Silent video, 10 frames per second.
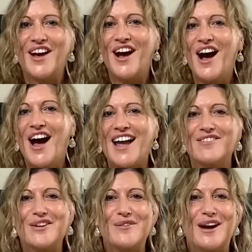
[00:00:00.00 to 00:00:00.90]
Hi
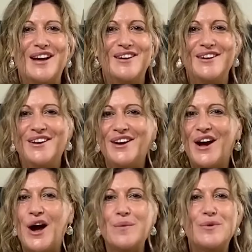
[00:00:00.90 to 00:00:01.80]
everyone,
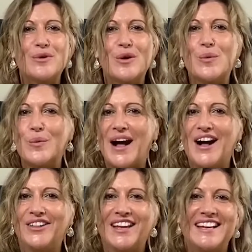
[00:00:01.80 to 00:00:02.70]
hope you're all
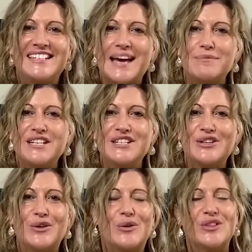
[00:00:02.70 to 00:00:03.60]
well and adapting
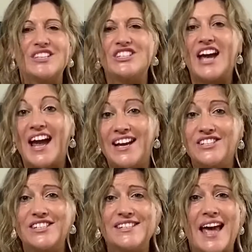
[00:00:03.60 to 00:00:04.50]
to all the
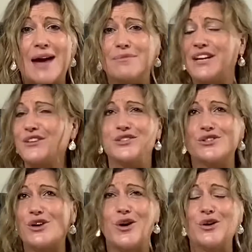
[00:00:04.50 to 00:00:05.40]
changes happening
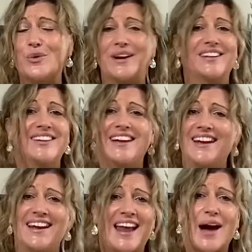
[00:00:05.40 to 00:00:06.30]
so
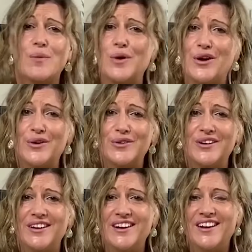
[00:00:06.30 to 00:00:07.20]
quickly in our world.
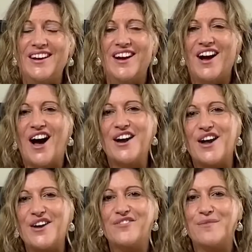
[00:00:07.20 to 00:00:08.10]
I
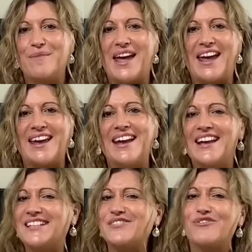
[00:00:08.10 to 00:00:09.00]
know for me,
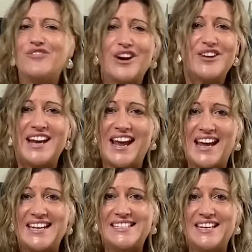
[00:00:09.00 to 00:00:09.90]
it's very
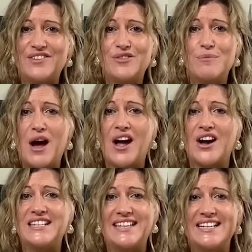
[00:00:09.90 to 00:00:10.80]
easy for my
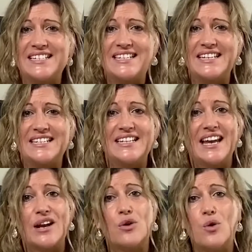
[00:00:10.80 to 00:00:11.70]
identity to
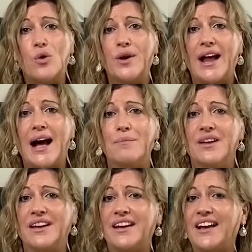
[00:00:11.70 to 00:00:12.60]
get caught up
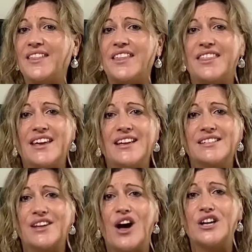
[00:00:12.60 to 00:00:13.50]
in the
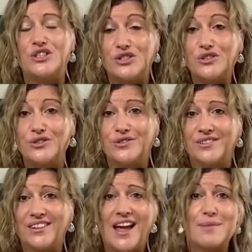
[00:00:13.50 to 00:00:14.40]
things I do,
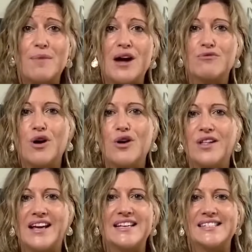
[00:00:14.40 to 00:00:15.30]
like my
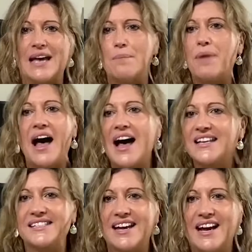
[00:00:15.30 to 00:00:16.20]
role as a
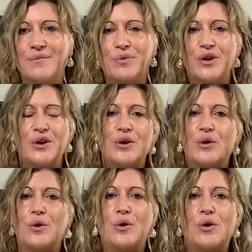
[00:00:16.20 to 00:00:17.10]
pastor
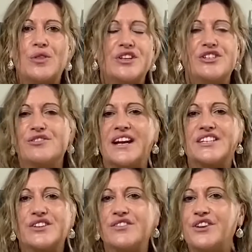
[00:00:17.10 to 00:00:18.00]
or the
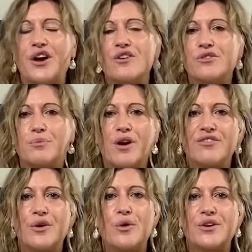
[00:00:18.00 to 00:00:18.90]
director of a
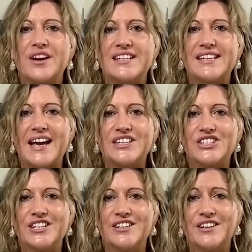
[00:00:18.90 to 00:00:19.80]
not-for-profit
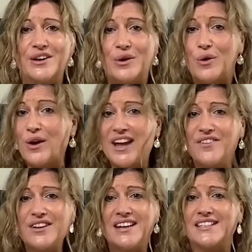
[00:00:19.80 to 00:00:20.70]
organisation or
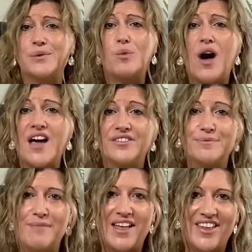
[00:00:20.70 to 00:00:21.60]
even as a wife
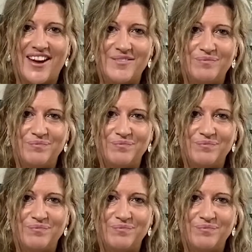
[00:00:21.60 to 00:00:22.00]
and mother.